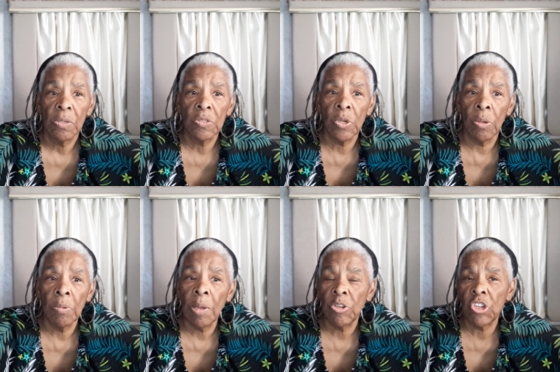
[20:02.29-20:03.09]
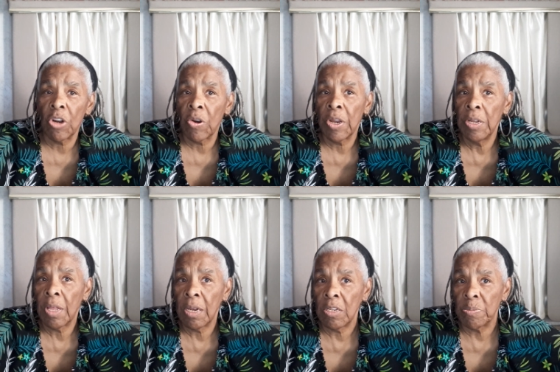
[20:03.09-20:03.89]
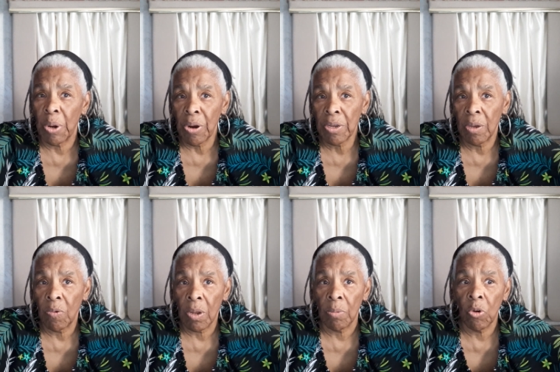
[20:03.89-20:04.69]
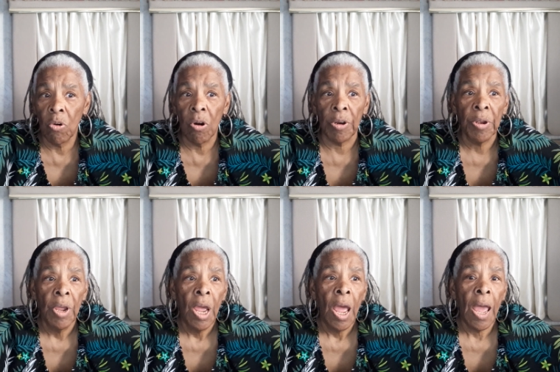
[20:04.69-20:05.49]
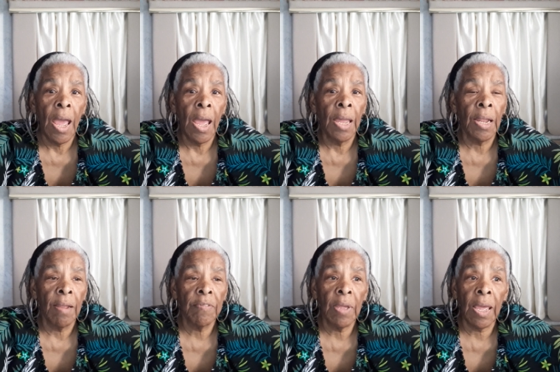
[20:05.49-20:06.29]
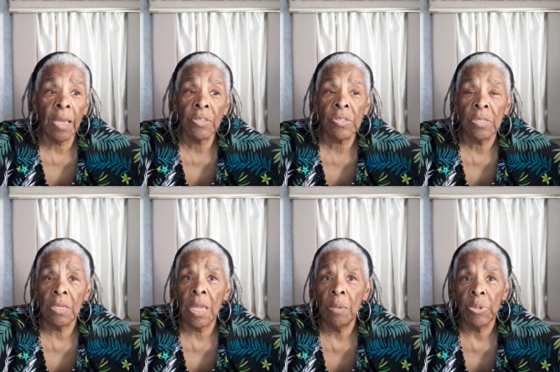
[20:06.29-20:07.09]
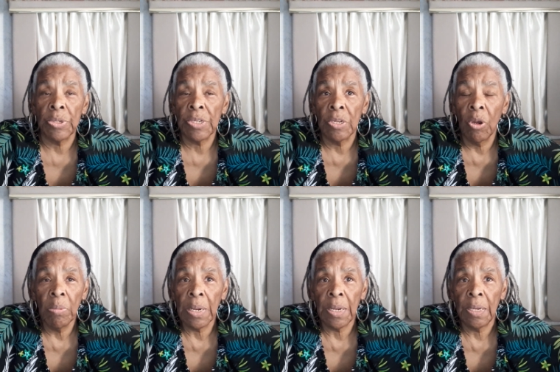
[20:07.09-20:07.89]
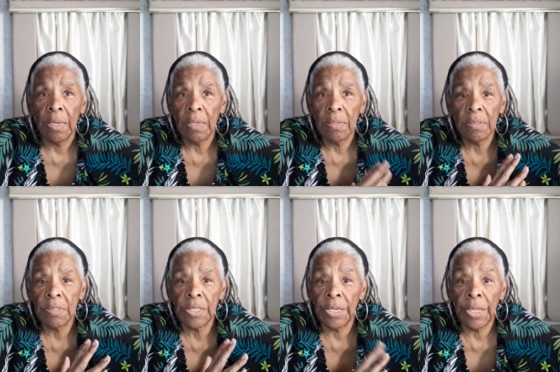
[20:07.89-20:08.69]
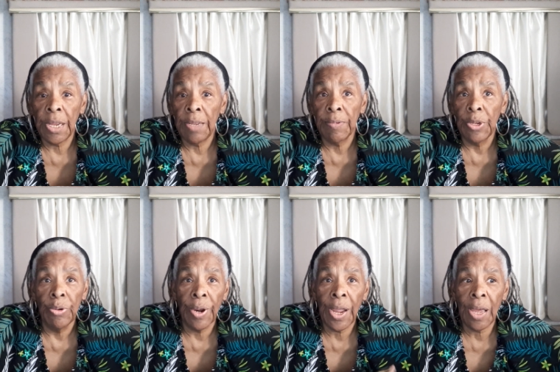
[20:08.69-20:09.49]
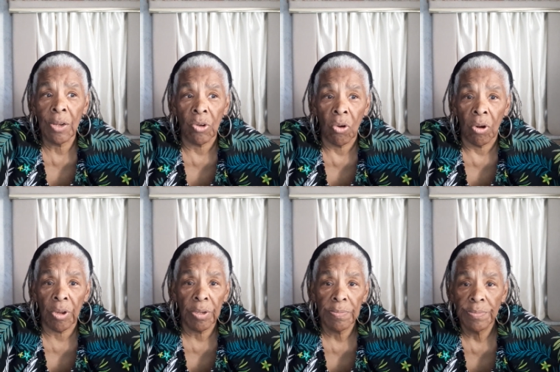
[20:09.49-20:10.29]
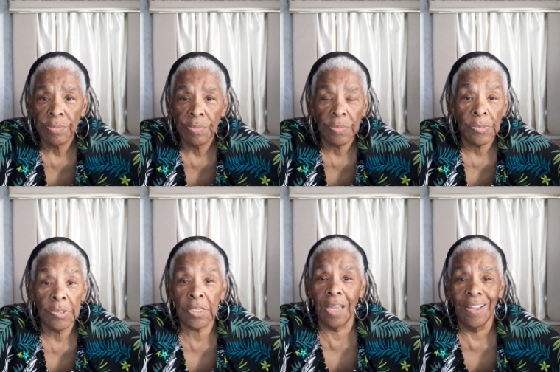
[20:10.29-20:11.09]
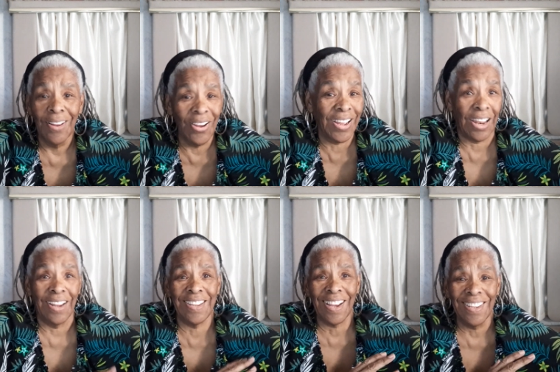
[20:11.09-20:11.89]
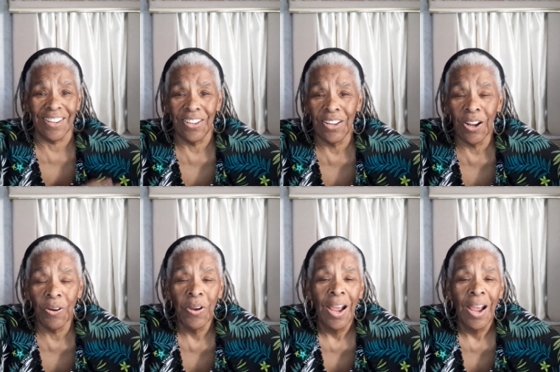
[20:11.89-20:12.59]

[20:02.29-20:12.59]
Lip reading: So I'm not sure that he's barking while I'm gone. And I've asked the neighbors, and nobody said they even knew I had a dog. Can I tell you, you know?